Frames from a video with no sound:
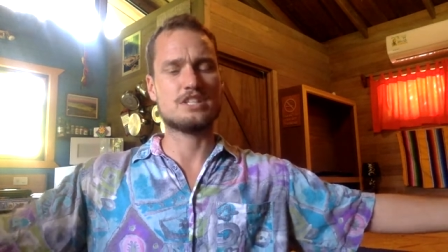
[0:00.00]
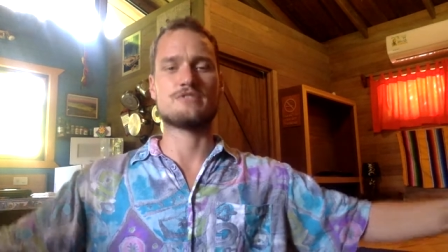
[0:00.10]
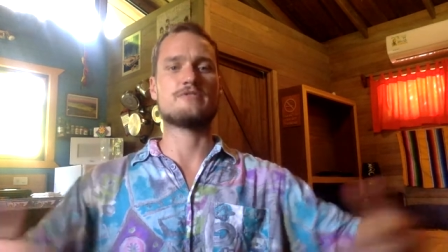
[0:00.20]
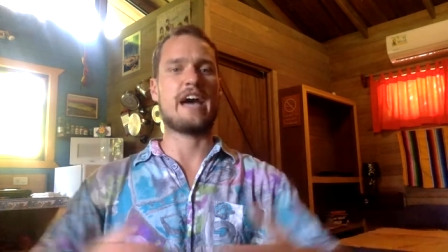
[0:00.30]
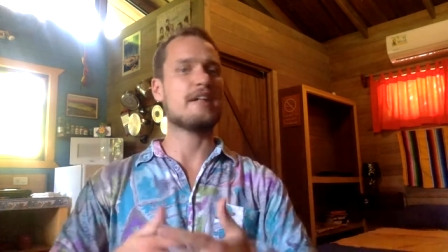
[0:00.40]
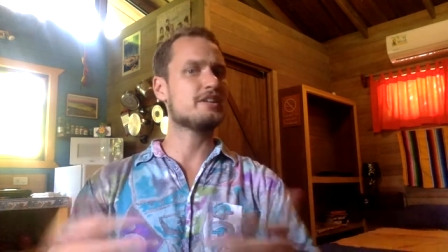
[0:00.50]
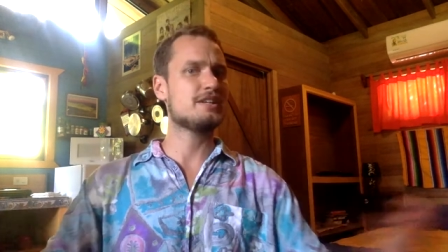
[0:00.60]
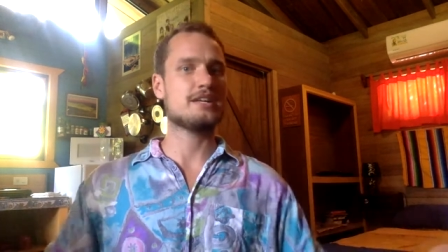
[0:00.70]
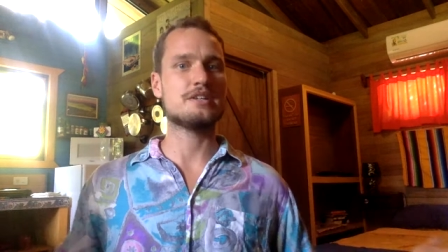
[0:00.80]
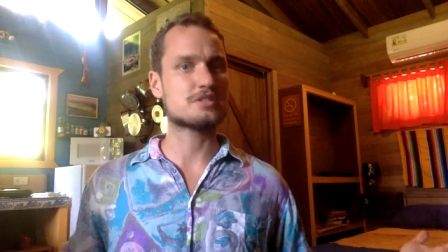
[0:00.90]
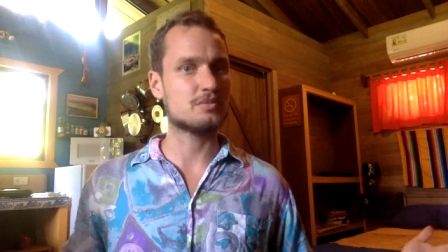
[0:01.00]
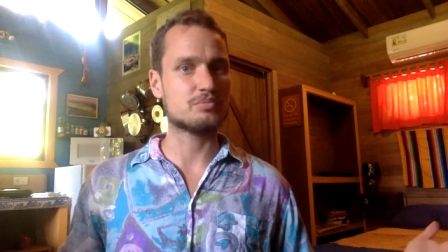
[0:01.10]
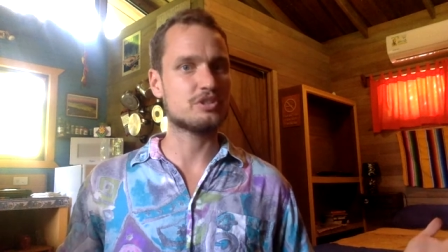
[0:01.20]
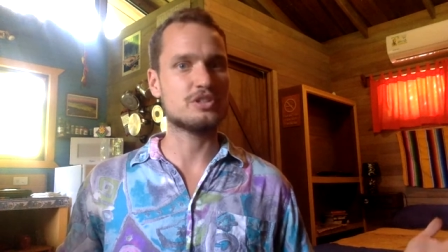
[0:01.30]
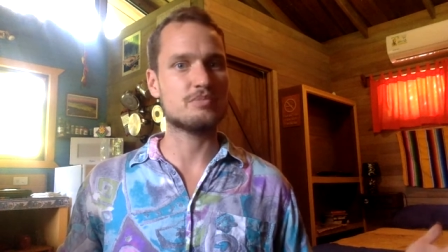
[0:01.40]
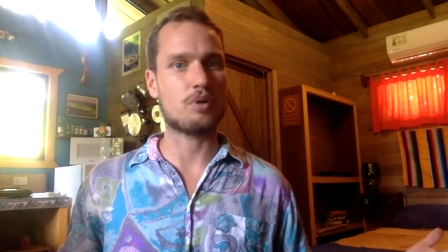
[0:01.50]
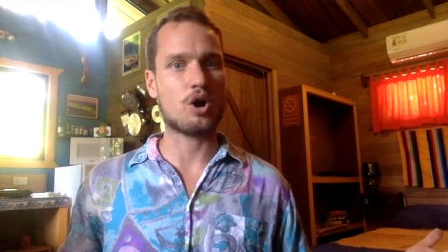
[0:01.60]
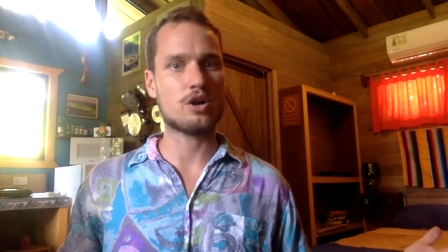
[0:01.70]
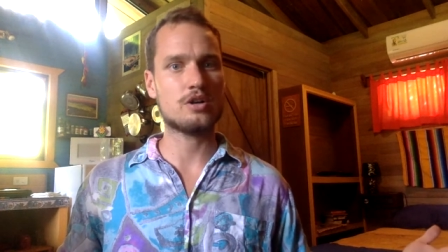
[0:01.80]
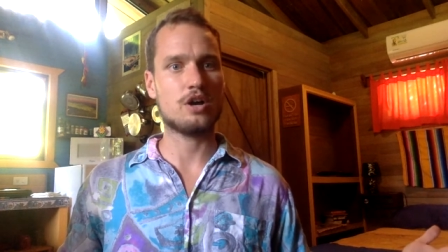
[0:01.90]
is valid and is completely
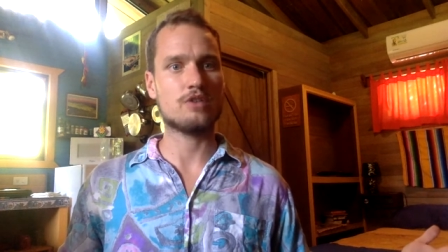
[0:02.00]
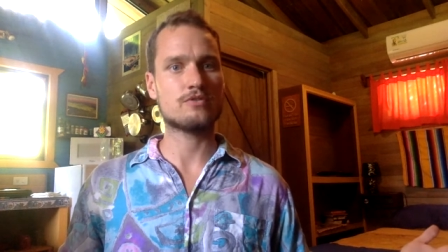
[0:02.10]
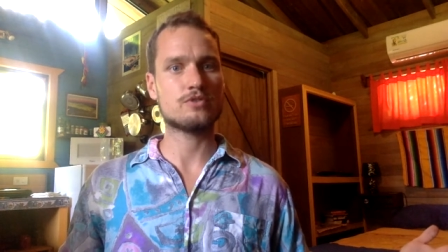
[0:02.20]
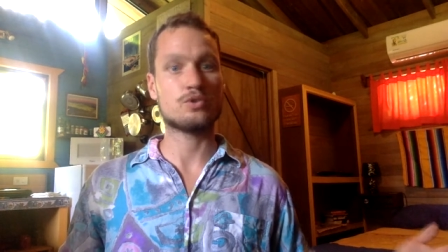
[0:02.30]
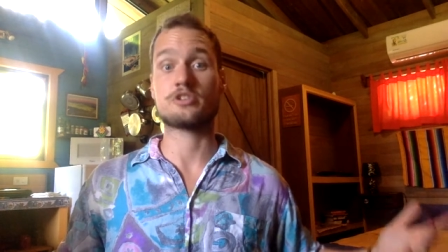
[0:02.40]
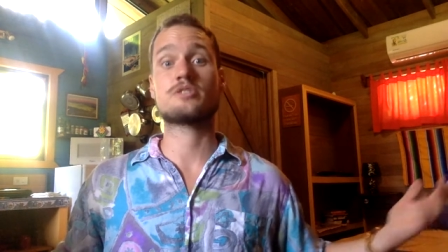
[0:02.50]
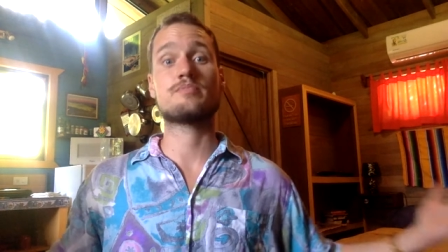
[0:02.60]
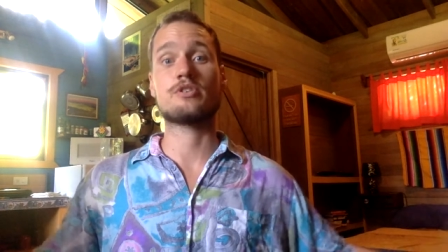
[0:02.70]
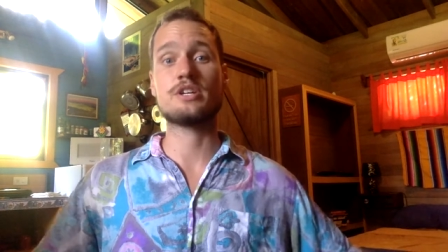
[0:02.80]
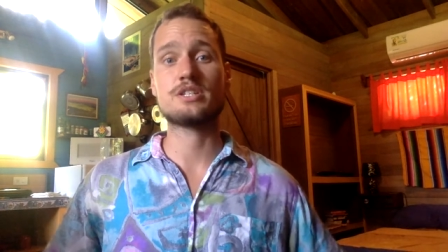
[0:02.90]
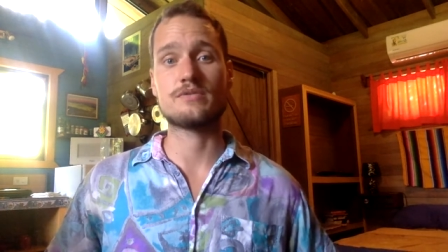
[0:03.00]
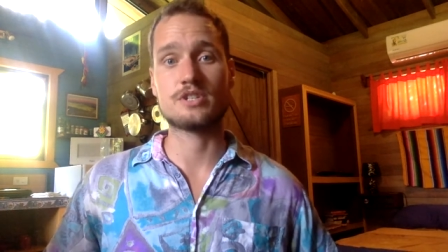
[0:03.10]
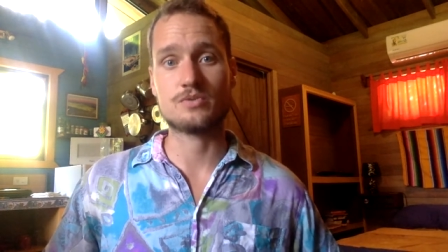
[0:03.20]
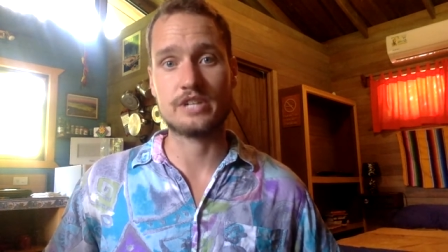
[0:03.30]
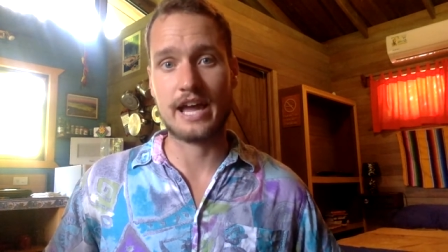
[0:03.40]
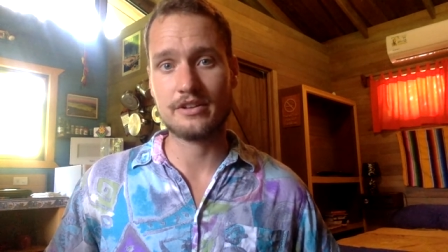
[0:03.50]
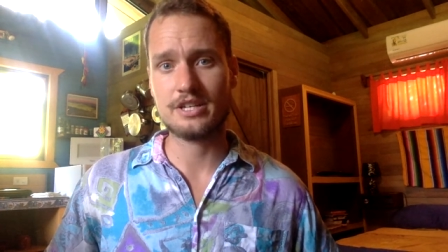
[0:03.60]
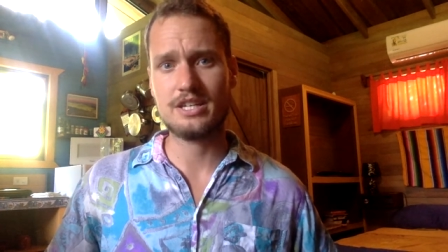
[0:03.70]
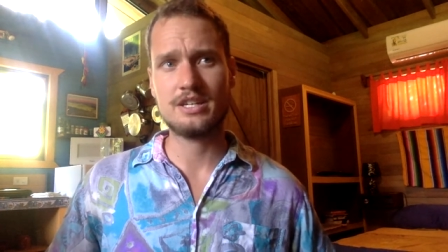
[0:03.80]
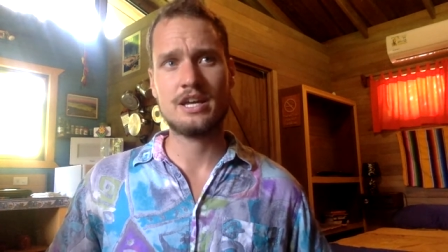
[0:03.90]
part of your experience of this
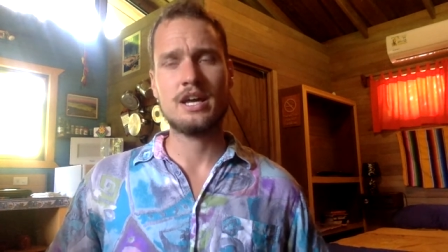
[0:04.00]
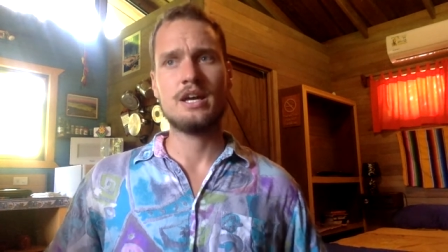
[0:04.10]
reality.